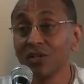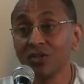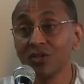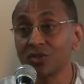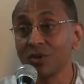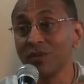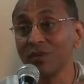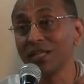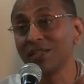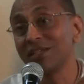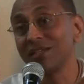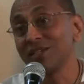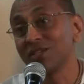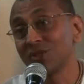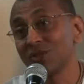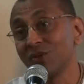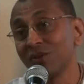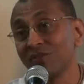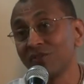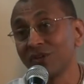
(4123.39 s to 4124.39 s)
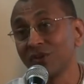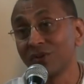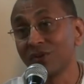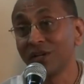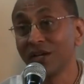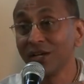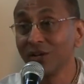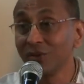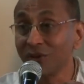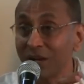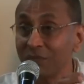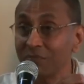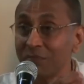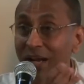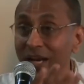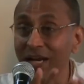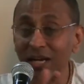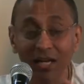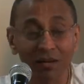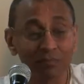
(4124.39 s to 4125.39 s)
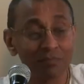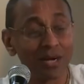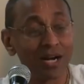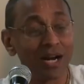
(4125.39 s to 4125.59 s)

So many things you can break it up